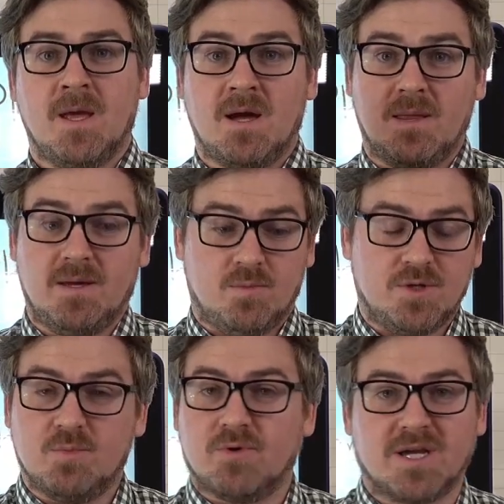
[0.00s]
And then when
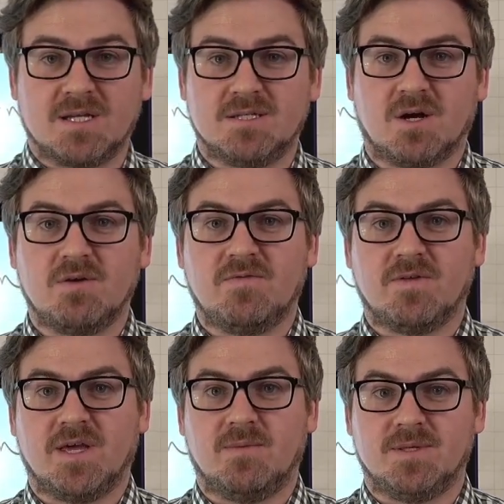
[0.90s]
you break it down for
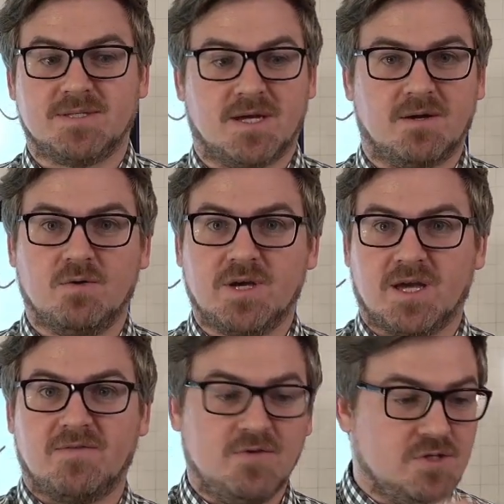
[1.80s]
them and say, okay,
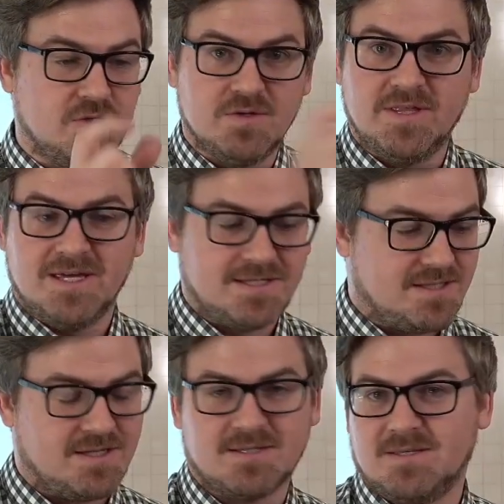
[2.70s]
if you do this,
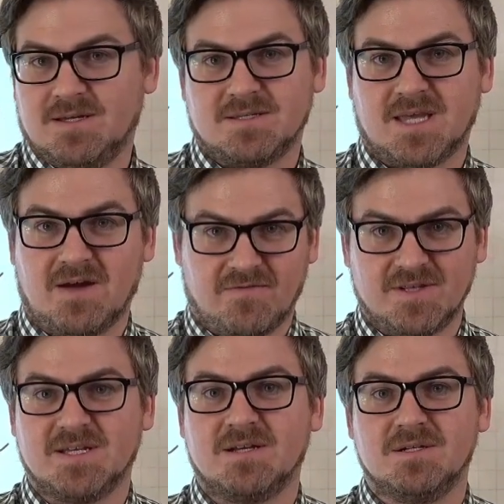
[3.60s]
this, this every
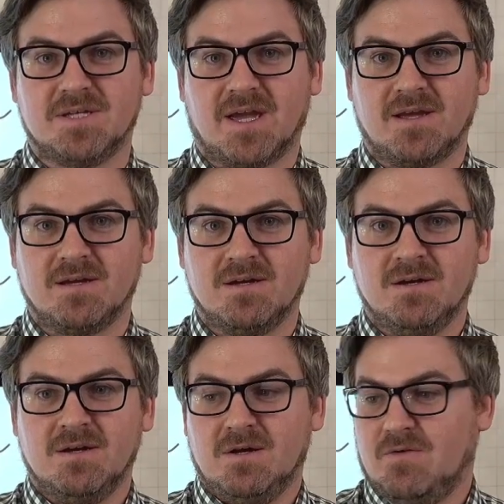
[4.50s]
single day
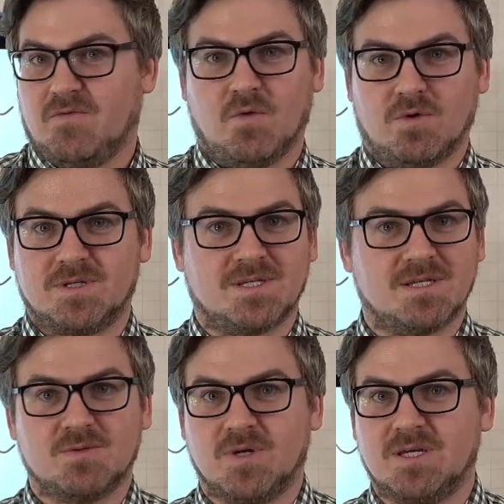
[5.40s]
for
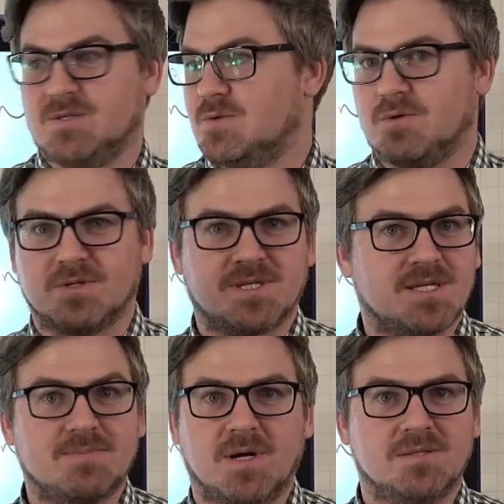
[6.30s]
6 weeks or
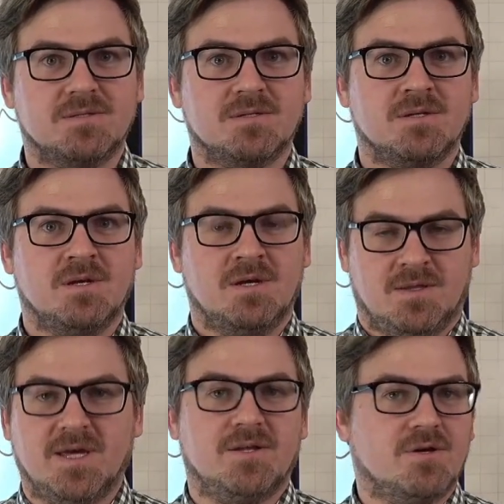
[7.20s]
6 months,
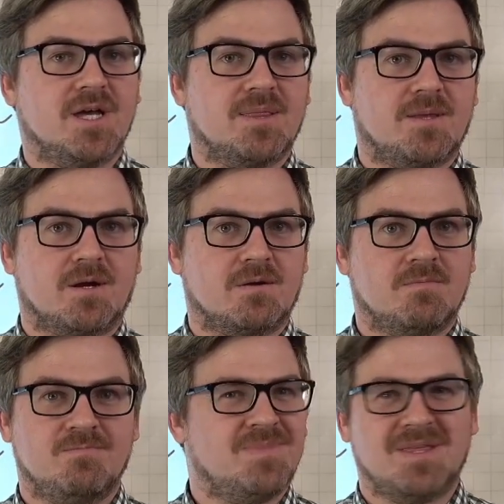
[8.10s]
then you'll get there.
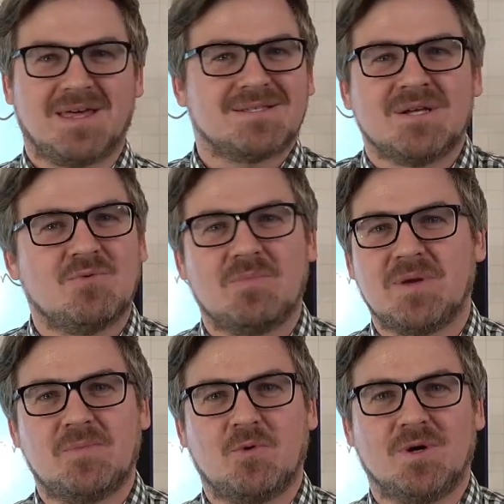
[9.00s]
That's not what
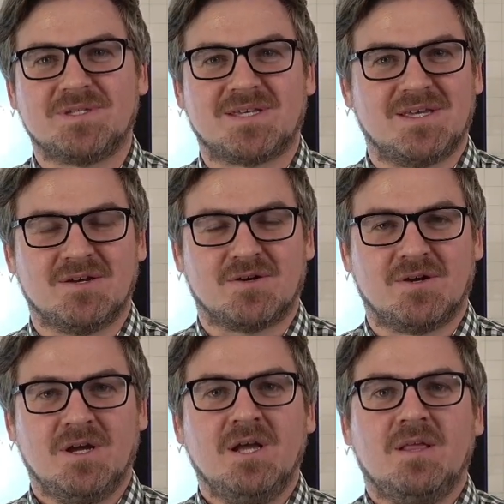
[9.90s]
people want to hear.
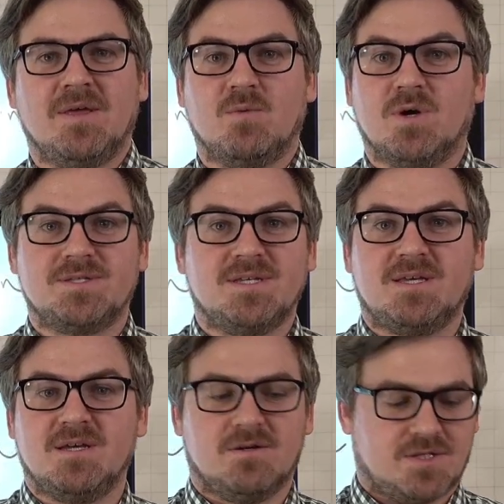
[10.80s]
They want to
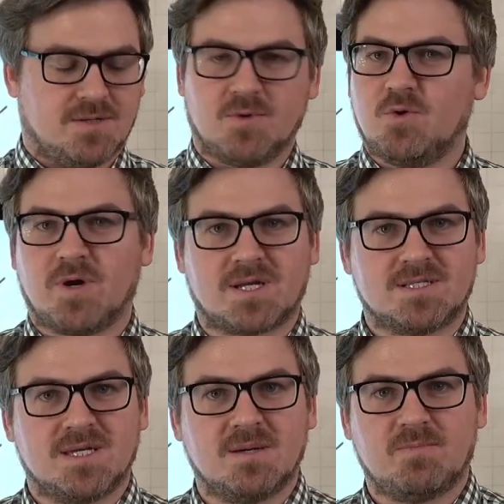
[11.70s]
hear some quick
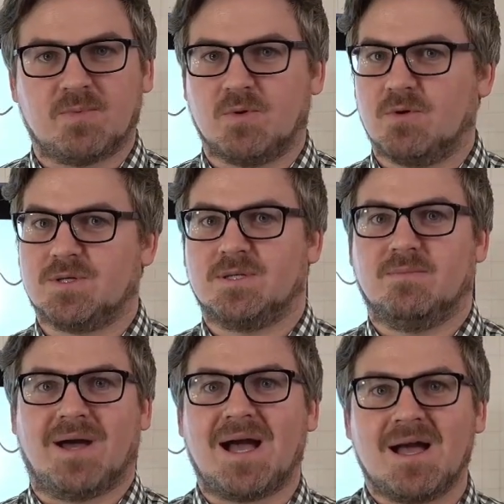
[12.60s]
tip or some
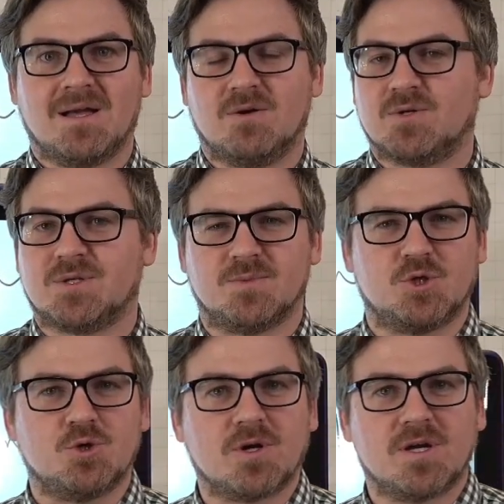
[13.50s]
hack or some
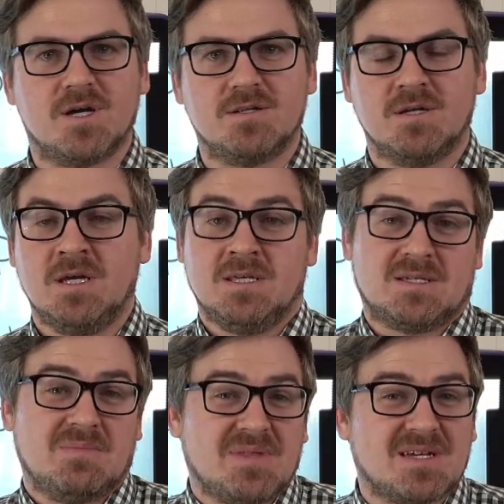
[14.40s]
shortcut,
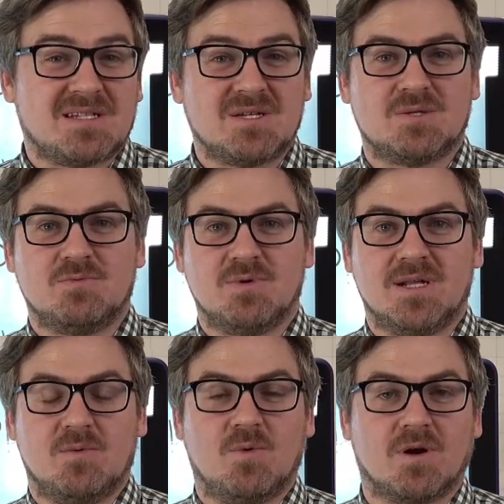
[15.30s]
something that doesn't
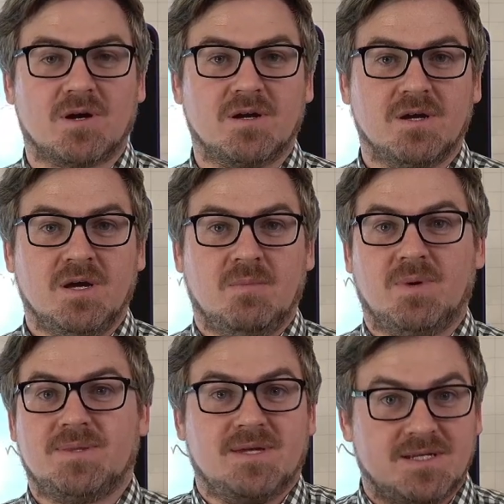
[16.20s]
really work,
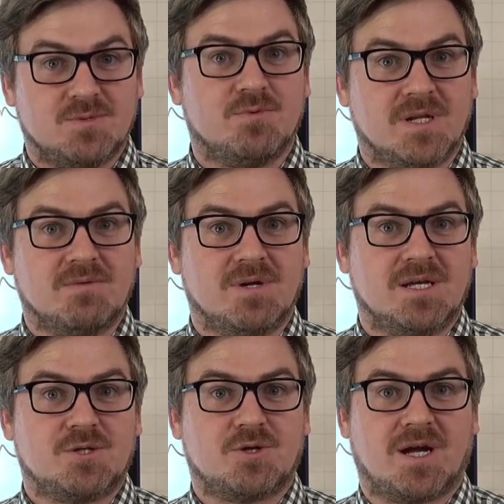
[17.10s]
but that is really, really
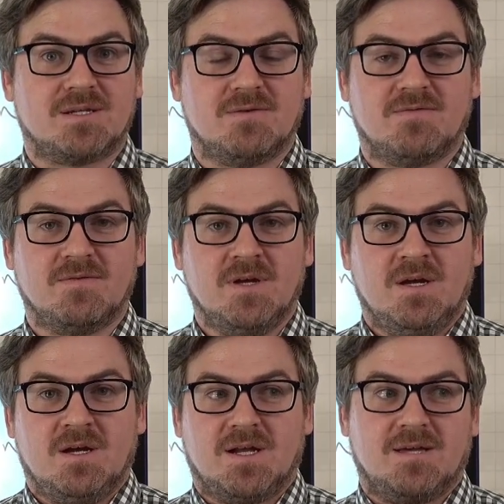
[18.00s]
attractive.
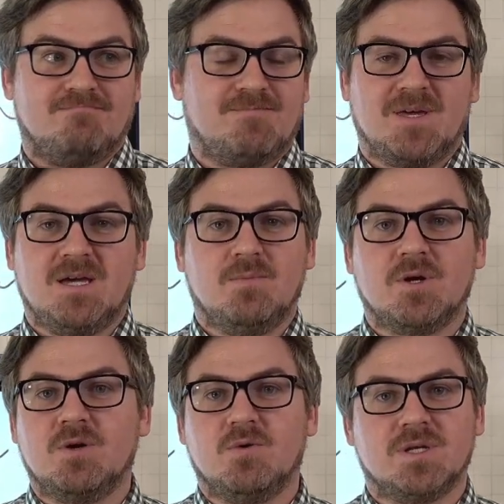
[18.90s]
Like, think
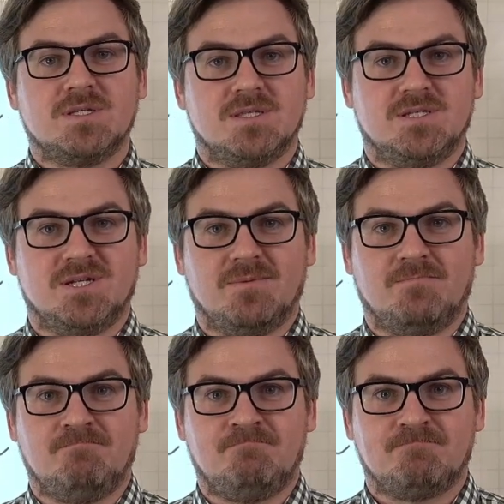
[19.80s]
about going to the
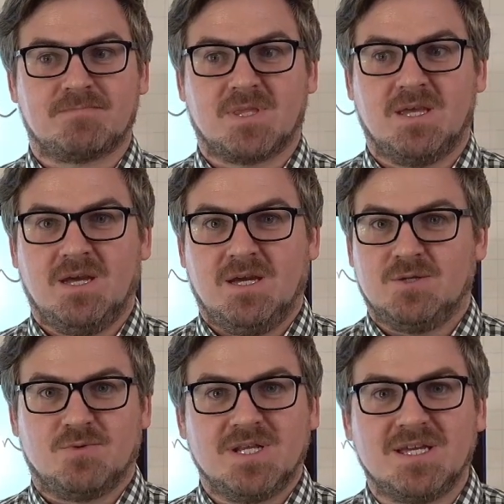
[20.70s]
gym. It's really